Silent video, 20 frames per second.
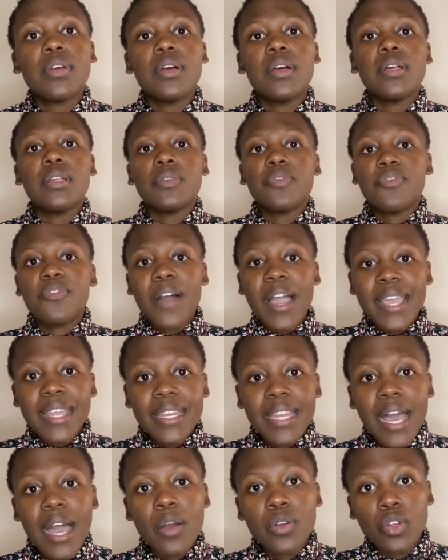Find
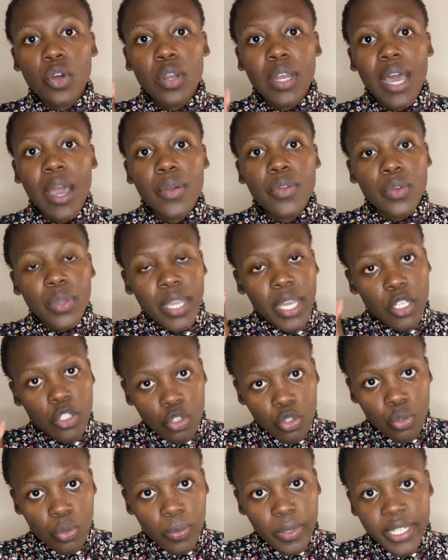out on how you can
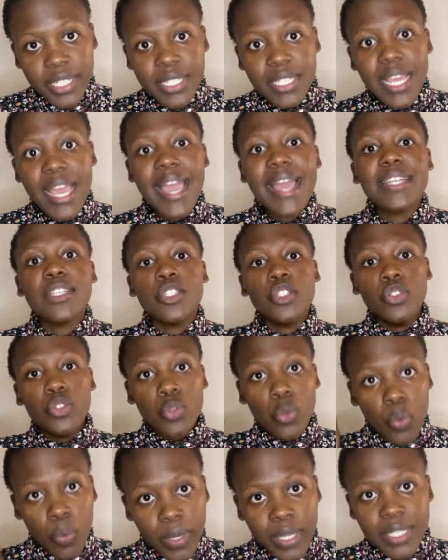do it, and
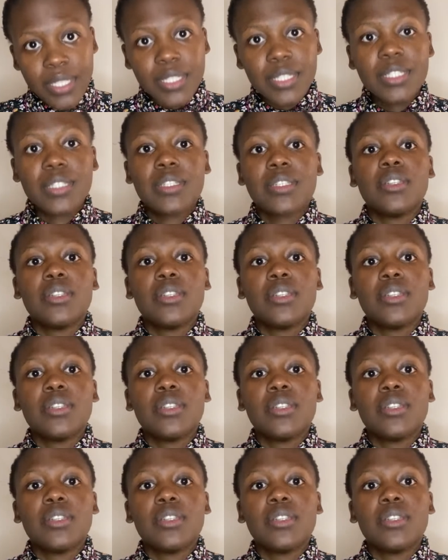do it.